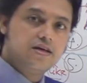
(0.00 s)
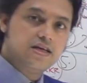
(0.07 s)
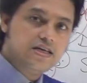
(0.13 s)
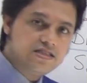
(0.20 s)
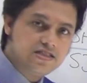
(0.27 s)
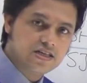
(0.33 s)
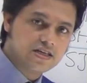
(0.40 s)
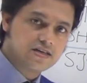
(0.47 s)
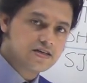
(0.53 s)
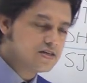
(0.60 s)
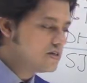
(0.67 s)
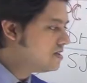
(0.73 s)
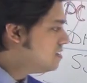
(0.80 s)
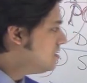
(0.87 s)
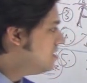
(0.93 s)

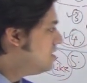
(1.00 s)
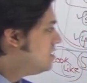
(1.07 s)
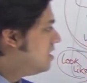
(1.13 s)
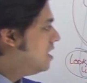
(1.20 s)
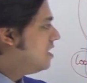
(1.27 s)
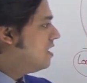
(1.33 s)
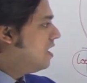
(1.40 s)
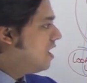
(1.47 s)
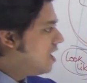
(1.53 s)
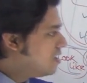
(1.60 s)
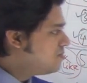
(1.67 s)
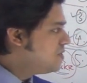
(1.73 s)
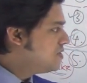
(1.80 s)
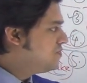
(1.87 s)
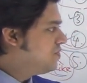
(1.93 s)
itching and
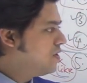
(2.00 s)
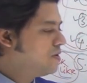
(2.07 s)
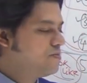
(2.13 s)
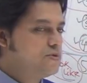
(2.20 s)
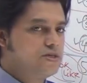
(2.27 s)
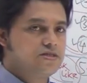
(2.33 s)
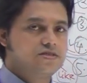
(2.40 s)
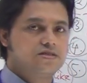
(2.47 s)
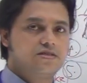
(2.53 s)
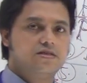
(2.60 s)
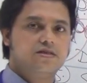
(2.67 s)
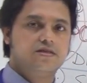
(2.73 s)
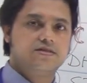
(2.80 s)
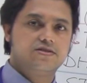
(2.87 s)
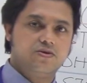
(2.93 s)
herpetiformis
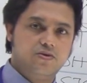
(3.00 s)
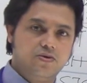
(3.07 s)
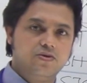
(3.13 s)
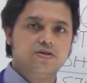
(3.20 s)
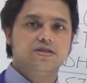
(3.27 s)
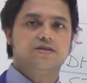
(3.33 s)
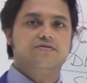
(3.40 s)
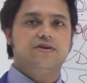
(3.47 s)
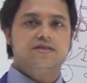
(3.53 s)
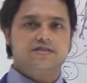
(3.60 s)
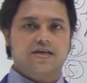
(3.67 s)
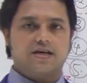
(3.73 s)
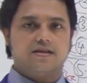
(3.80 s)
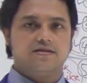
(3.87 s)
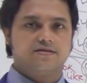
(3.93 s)
is only the
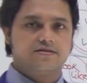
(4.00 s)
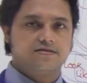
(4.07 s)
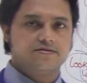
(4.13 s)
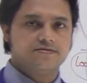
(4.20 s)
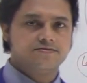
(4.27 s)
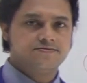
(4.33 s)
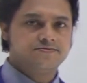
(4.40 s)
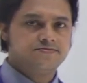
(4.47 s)
vesicles.